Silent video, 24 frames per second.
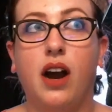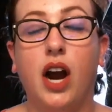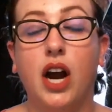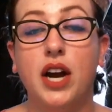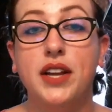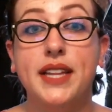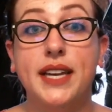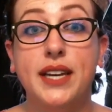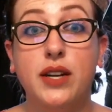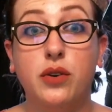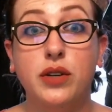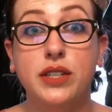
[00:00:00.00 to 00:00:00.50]
Are
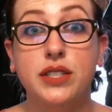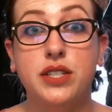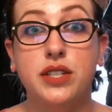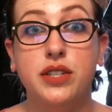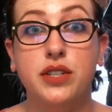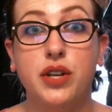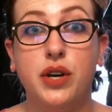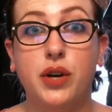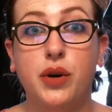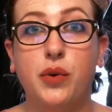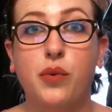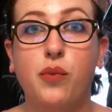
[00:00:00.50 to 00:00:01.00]
they going to
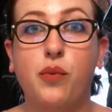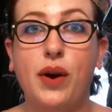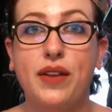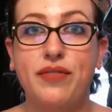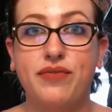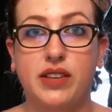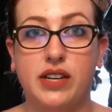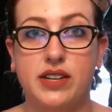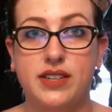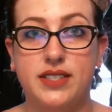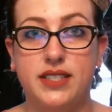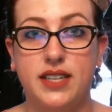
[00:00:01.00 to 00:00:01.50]
know what
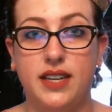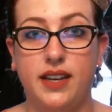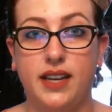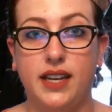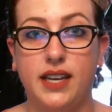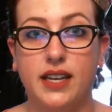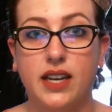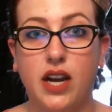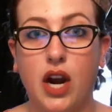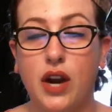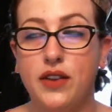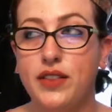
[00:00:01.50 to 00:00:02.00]
they're
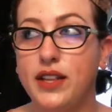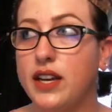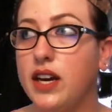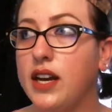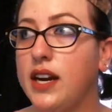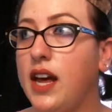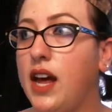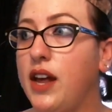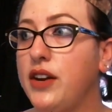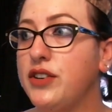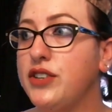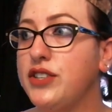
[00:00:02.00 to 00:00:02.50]
seeing? Are they going
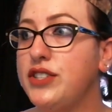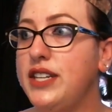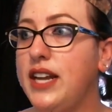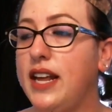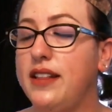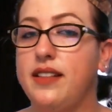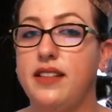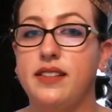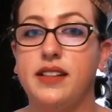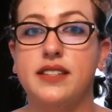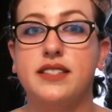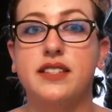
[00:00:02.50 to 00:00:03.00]
to
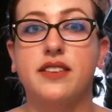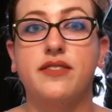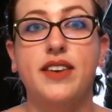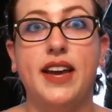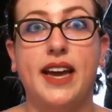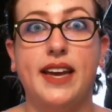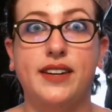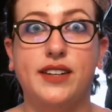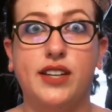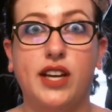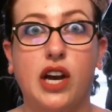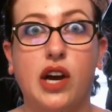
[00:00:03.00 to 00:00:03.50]
understand that that's a
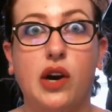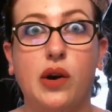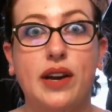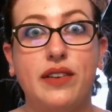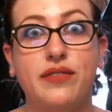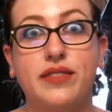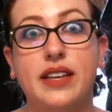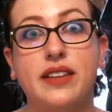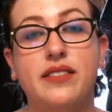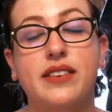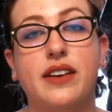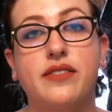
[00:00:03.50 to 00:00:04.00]
Van Gogh if
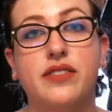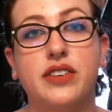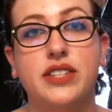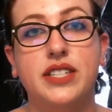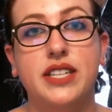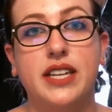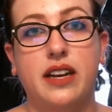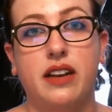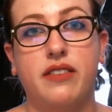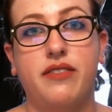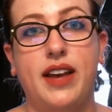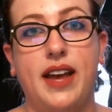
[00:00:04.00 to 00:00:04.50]
they've never
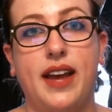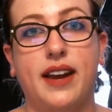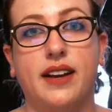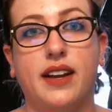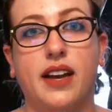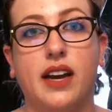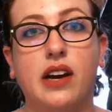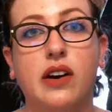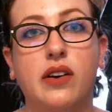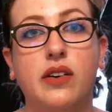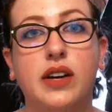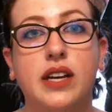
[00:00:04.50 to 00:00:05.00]
seen a Van
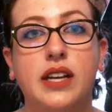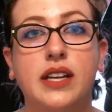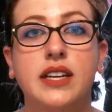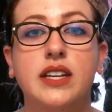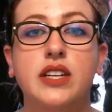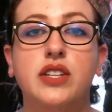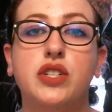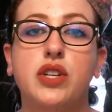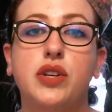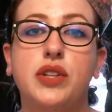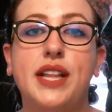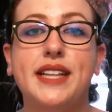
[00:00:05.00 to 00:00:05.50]
Gogh?
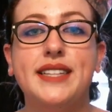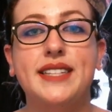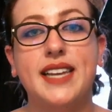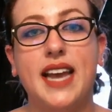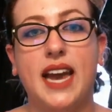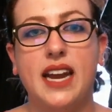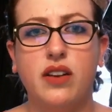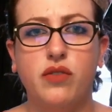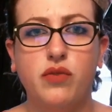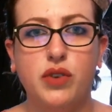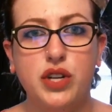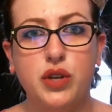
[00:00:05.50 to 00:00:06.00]
So that's
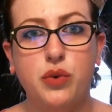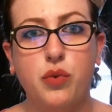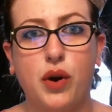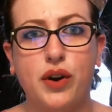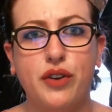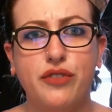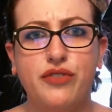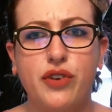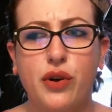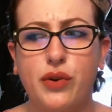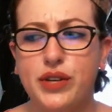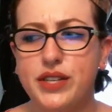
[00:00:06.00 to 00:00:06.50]
kind of what you want
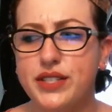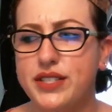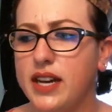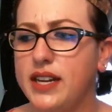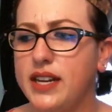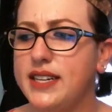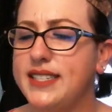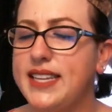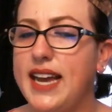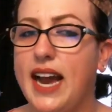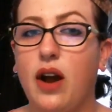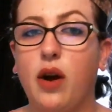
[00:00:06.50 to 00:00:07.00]
to focus
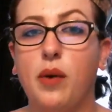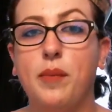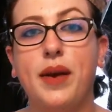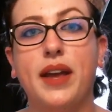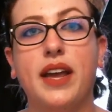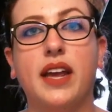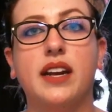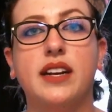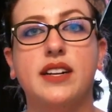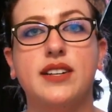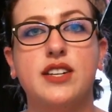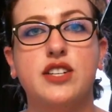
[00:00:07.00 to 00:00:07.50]
on, is how am I
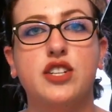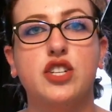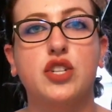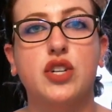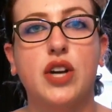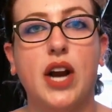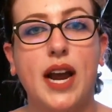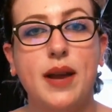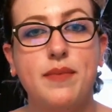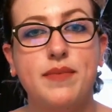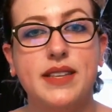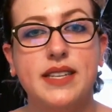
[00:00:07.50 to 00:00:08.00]
going to
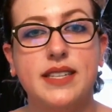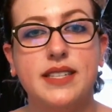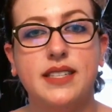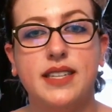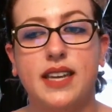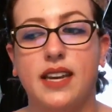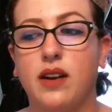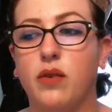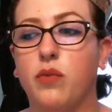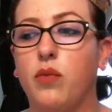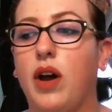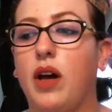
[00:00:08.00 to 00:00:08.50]
describe this
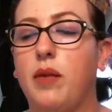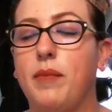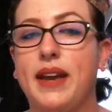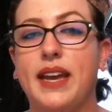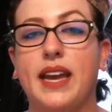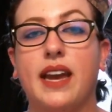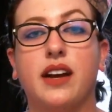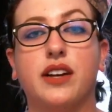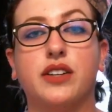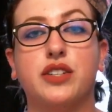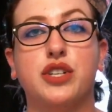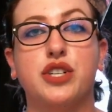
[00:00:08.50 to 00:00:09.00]
scene while my
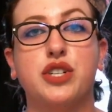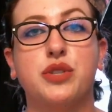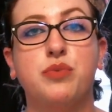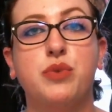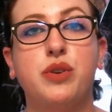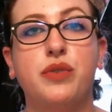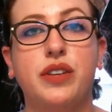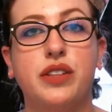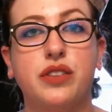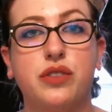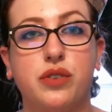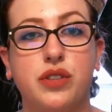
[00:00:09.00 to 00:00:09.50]
character is
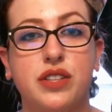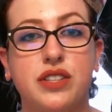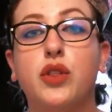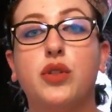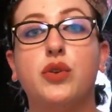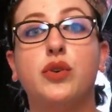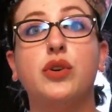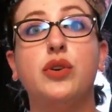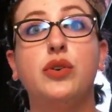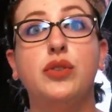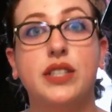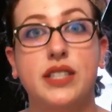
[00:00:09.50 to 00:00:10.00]
moving
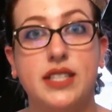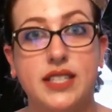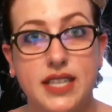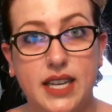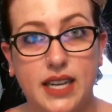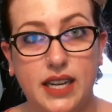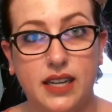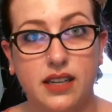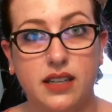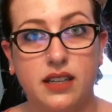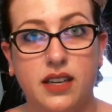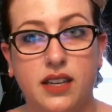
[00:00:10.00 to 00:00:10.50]
through the
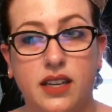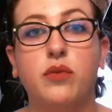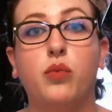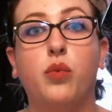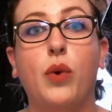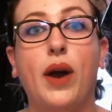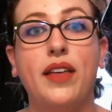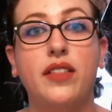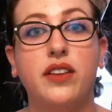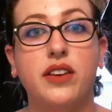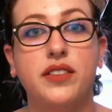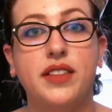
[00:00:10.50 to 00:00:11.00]
scene,
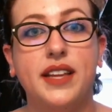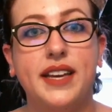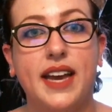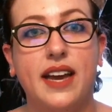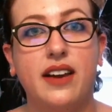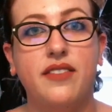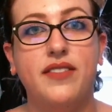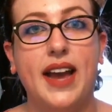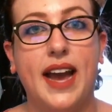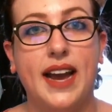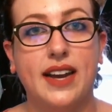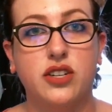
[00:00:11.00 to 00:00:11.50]
whether they
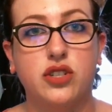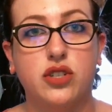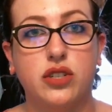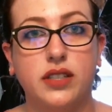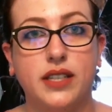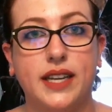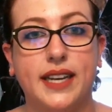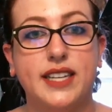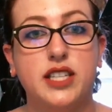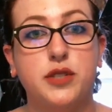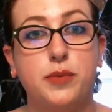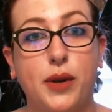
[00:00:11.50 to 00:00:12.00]
have
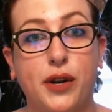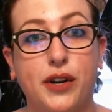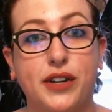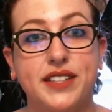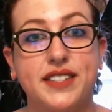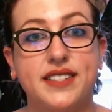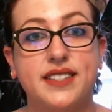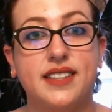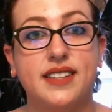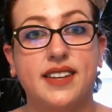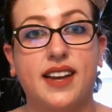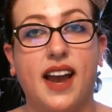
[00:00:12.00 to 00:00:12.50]
actually
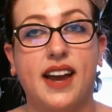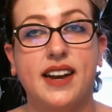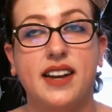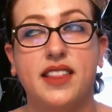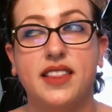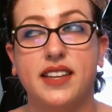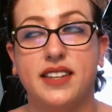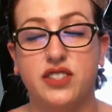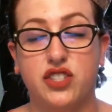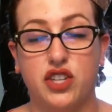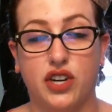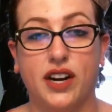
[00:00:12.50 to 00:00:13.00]
experienced the kind of
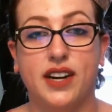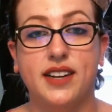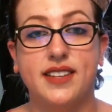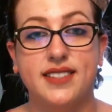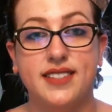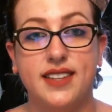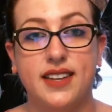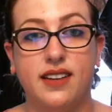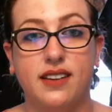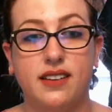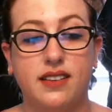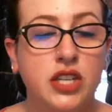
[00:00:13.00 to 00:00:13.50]
things they're going to
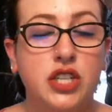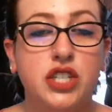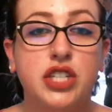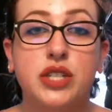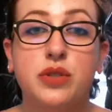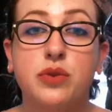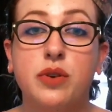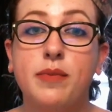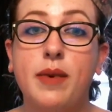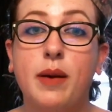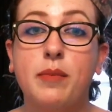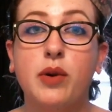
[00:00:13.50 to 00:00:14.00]
see.
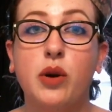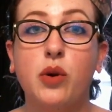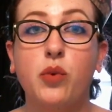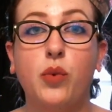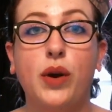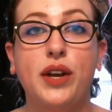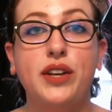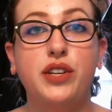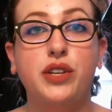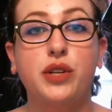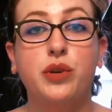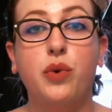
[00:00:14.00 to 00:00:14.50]
Just remember,
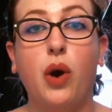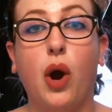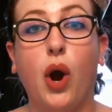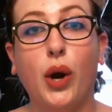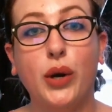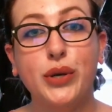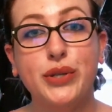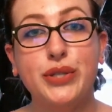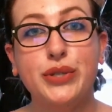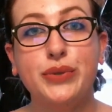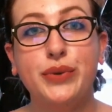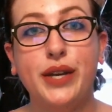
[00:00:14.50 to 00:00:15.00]
when you
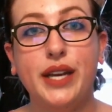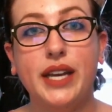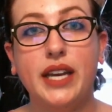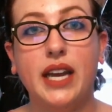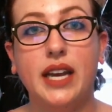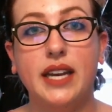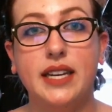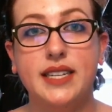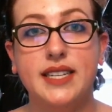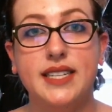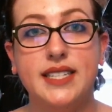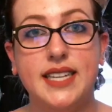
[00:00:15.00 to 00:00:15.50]
are doing
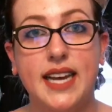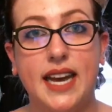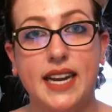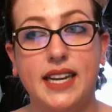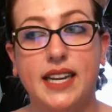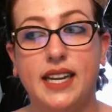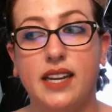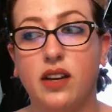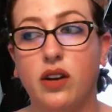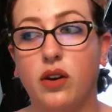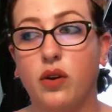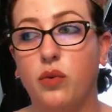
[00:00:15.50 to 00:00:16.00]
a
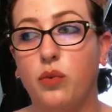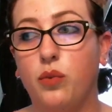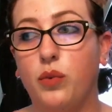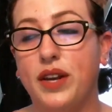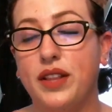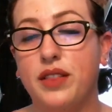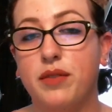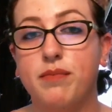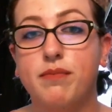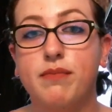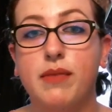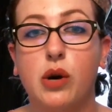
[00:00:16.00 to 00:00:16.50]
setting
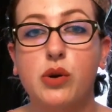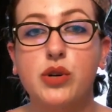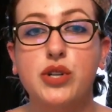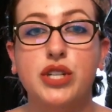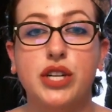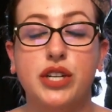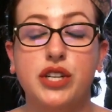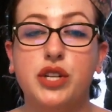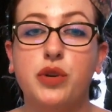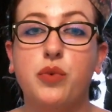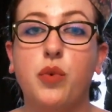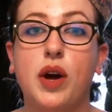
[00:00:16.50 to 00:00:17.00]
with
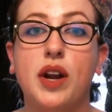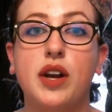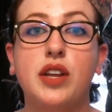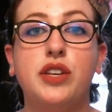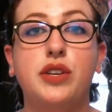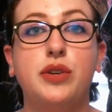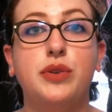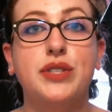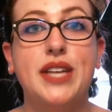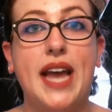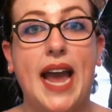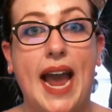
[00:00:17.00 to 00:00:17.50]
motion, you want to
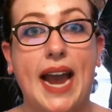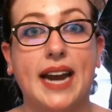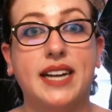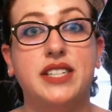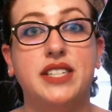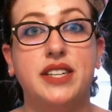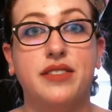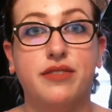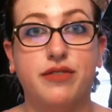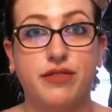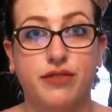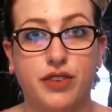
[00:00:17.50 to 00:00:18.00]
use
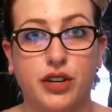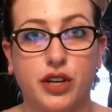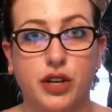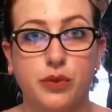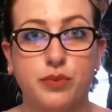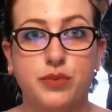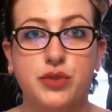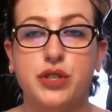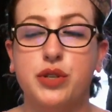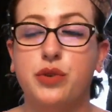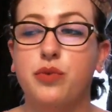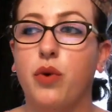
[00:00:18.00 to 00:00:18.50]
active
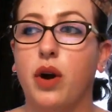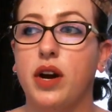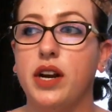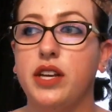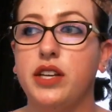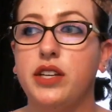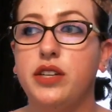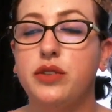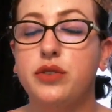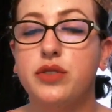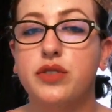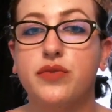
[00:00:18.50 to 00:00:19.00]
verbs. You want to
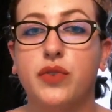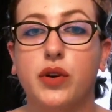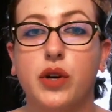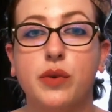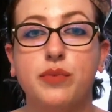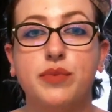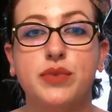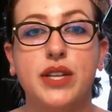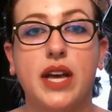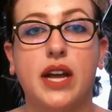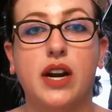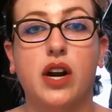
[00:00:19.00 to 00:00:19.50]
use
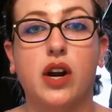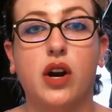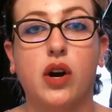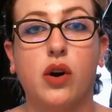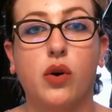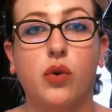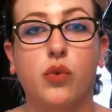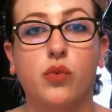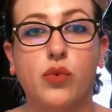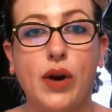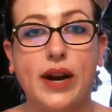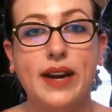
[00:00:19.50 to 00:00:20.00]
verbs that are
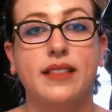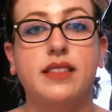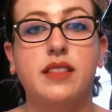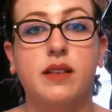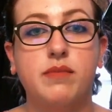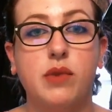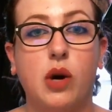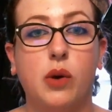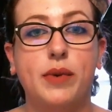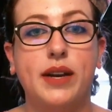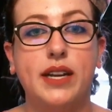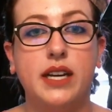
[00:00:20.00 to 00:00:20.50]
right in the
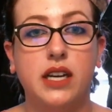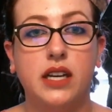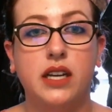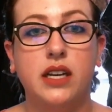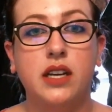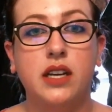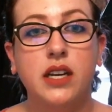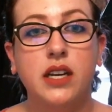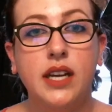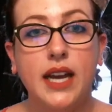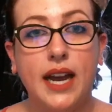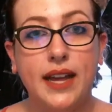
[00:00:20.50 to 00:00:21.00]
moment
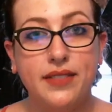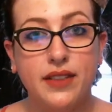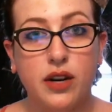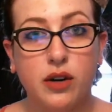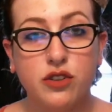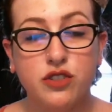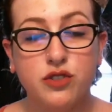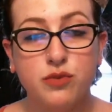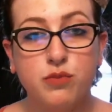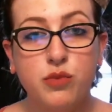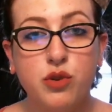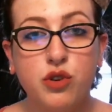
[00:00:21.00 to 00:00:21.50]
and
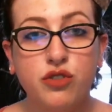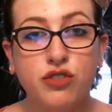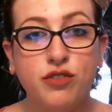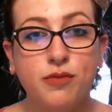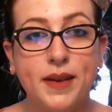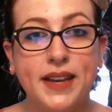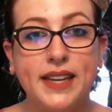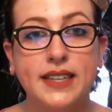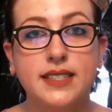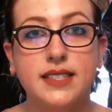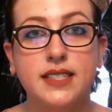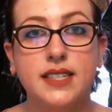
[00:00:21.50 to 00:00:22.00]
there's
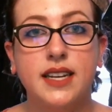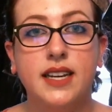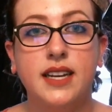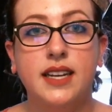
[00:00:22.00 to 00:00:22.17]
movement.